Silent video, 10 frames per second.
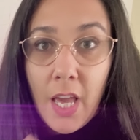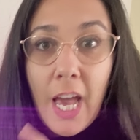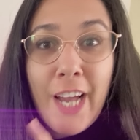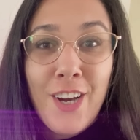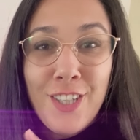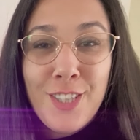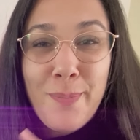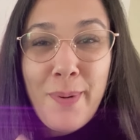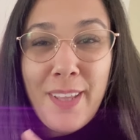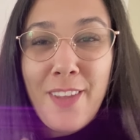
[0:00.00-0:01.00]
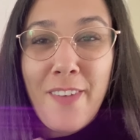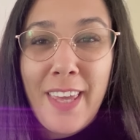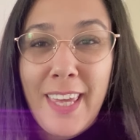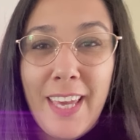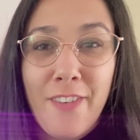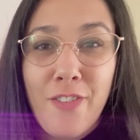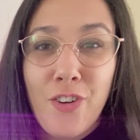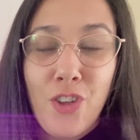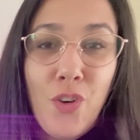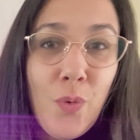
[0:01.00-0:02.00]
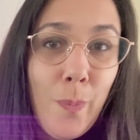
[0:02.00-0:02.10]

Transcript: I'm going to put it over here for you,